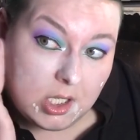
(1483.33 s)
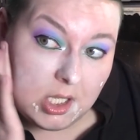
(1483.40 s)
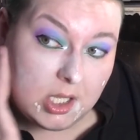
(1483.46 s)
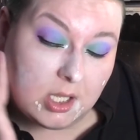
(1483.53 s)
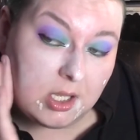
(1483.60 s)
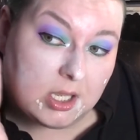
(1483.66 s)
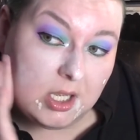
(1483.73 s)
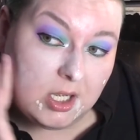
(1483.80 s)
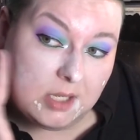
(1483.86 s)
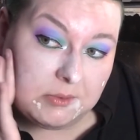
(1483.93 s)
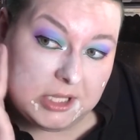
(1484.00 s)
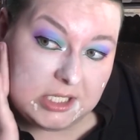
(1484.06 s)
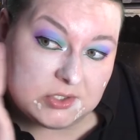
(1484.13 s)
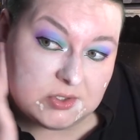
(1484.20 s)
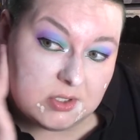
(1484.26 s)
And now I'm
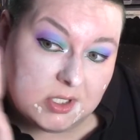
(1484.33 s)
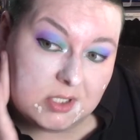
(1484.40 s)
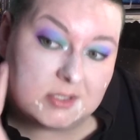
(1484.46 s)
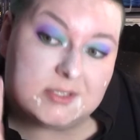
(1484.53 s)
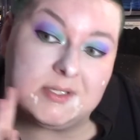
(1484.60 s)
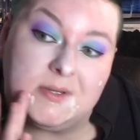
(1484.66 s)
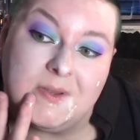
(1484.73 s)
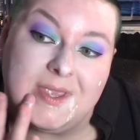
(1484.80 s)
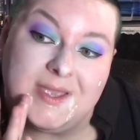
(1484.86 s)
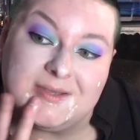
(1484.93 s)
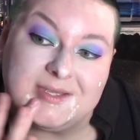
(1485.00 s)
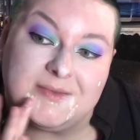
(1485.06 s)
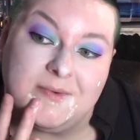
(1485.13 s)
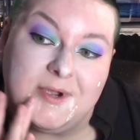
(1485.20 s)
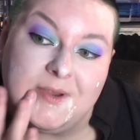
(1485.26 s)
like trying to get
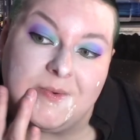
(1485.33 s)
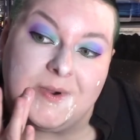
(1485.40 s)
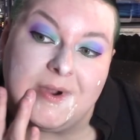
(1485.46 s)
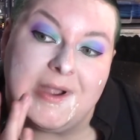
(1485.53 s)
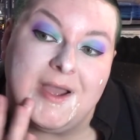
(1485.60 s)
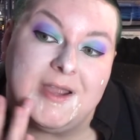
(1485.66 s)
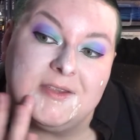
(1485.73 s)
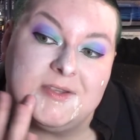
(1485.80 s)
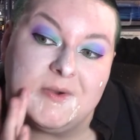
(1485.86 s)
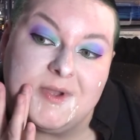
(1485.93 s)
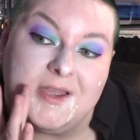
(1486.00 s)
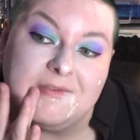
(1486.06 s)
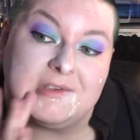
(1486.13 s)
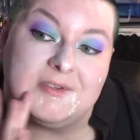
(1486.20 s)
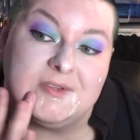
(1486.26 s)
to the point where I don't
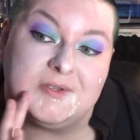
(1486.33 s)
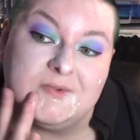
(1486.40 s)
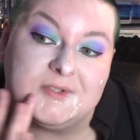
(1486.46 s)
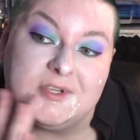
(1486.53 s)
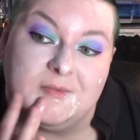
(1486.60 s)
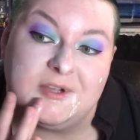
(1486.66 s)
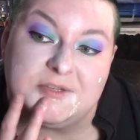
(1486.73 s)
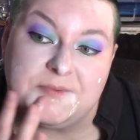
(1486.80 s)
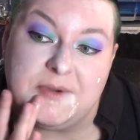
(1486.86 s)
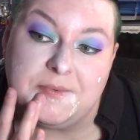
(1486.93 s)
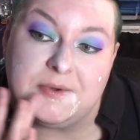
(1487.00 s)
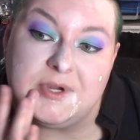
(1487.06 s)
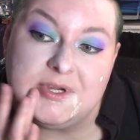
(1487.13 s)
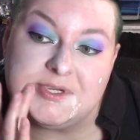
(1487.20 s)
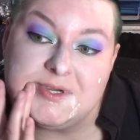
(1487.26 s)
have to do so much
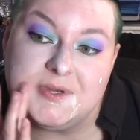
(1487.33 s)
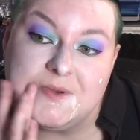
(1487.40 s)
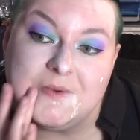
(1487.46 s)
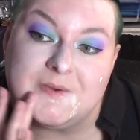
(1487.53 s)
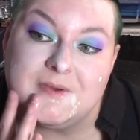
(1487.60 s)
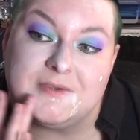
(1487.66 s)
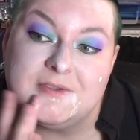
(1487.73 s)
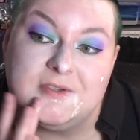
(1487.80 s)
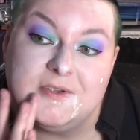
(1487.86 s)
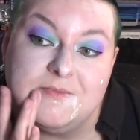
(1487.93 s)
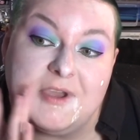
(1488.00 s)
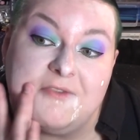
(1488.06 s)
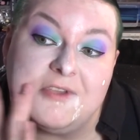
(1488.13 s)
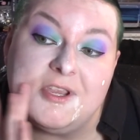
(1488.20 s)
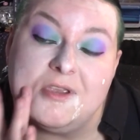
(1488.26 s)
preparation in order to do
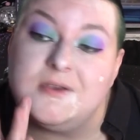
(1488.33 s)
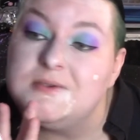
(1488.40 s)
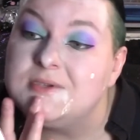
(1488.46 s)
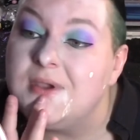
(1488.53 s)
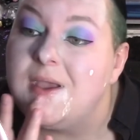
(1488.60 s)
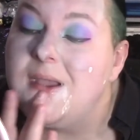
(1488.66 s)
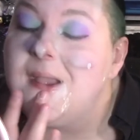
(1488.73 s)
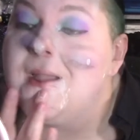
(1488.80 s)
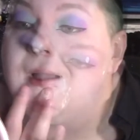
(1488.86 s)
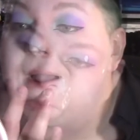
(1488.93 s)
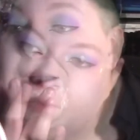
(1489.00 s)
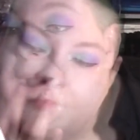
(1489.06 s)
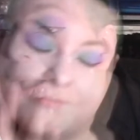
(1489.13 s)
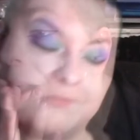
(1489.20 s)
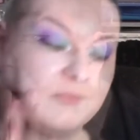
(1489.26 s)
my videos.
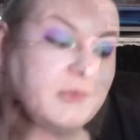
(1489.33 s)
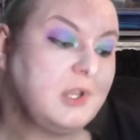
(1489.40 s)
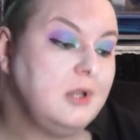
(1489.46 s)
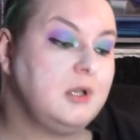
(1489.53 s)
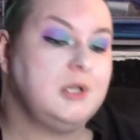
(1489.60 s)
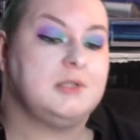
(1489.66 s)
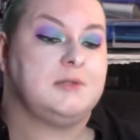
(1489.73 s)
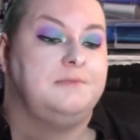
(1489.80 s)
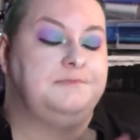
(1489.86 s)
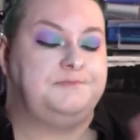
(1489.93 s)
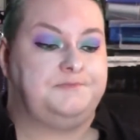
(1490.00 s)
Alright.